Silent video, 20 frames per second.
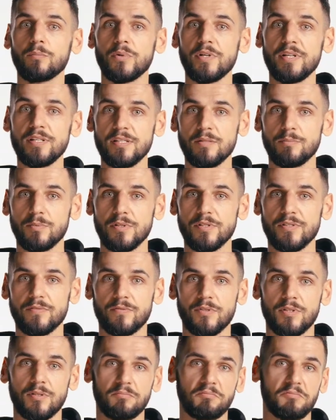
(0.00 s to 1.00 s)
principles
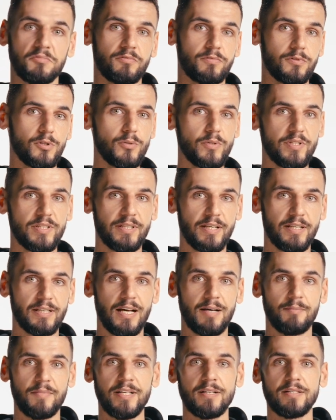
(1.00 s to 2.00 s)
from fluid
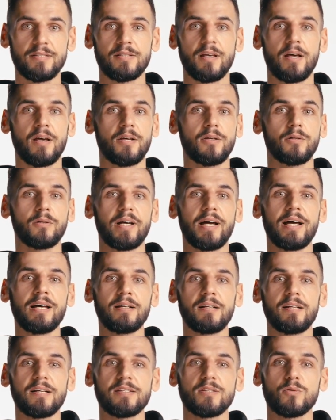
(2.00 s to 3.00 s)
dynamics, you'll
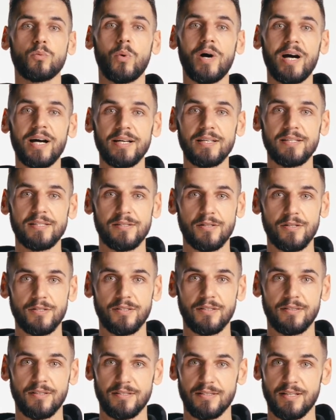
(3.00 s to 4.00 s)
analyze why
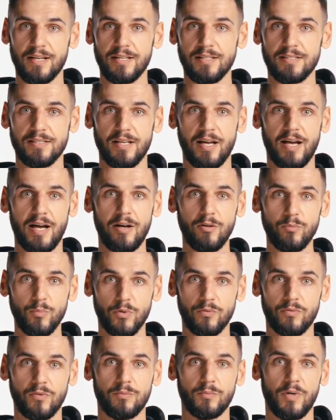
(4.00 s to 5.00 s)
certain designs
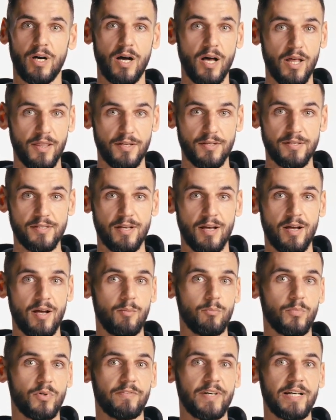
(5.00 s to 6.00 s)
outperform others,
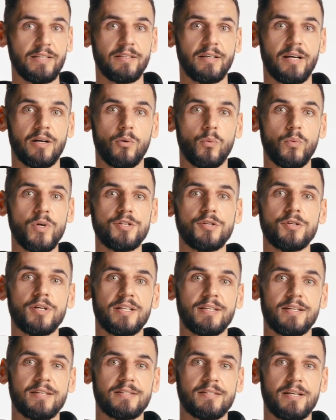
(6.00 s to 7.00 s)
providing a richer
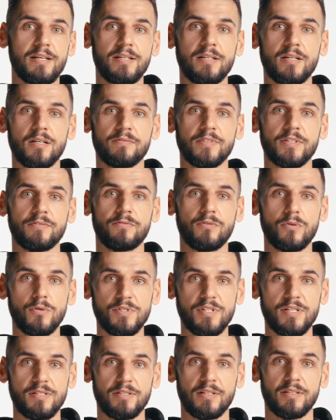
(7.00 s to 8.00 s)
understanding of the
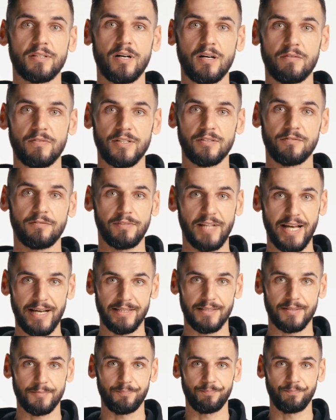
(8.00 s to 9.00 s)
forces that govern
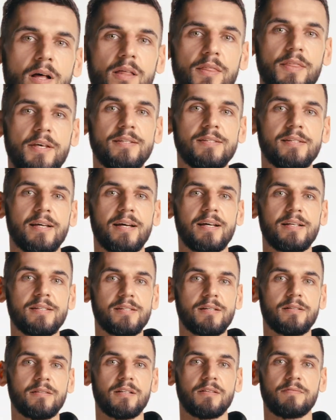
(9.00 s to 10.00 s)
flight. This
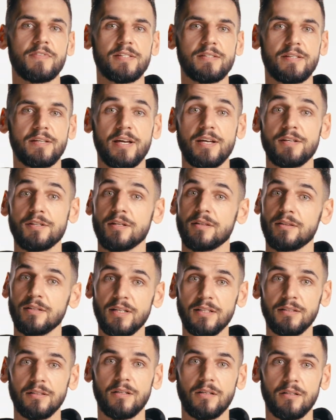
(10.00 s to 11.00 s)
hands-on investigation
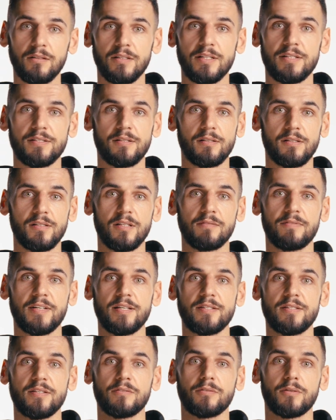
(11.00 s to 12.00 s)
not only
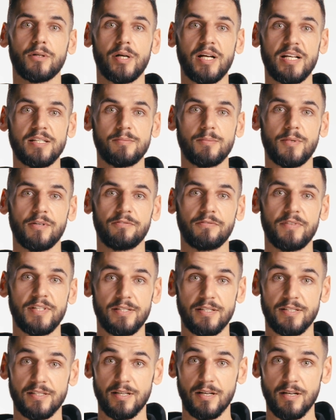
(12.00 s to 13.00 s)
solidifies your grasp of
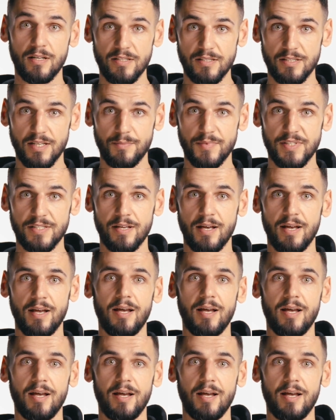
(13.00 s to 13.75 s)
physics concepts,